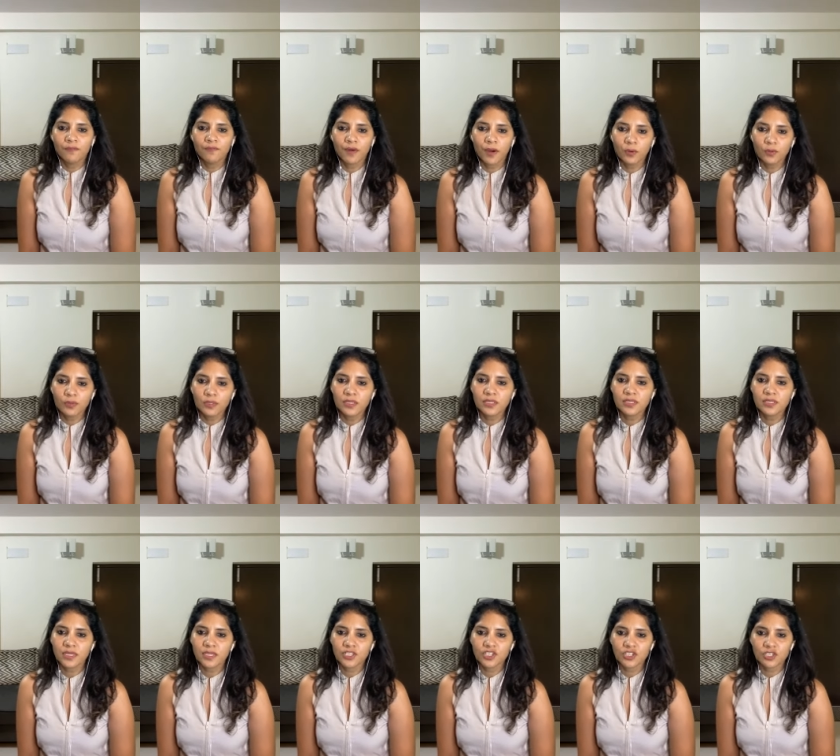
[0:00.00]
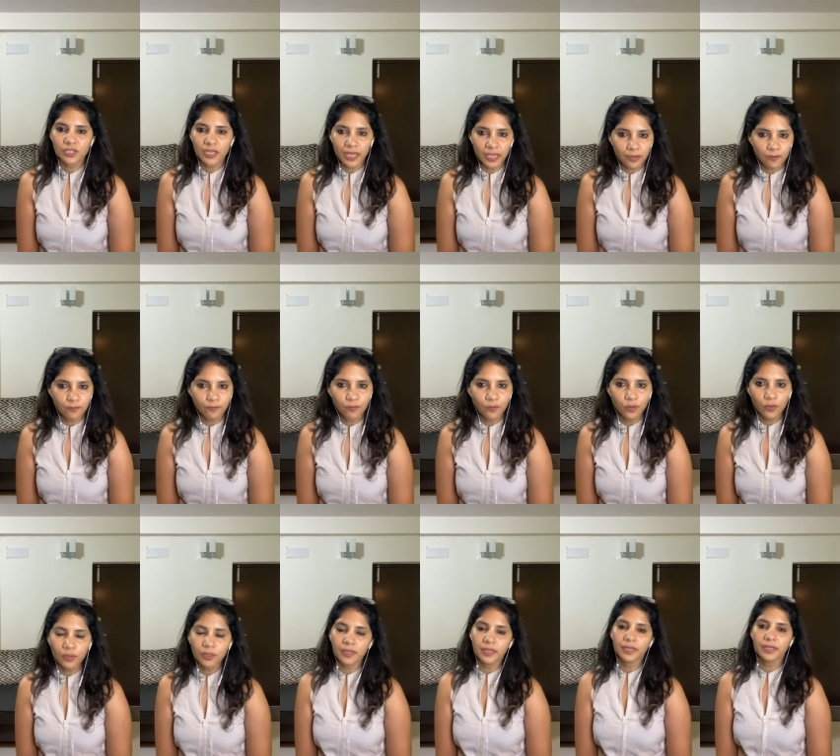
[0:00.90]
found this session
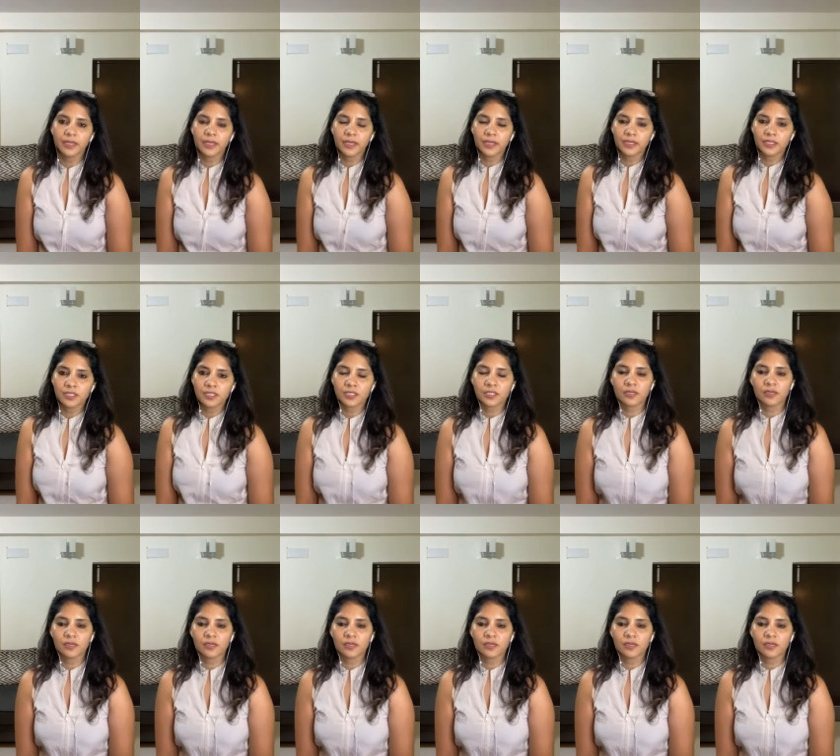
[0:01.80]
helpful. In case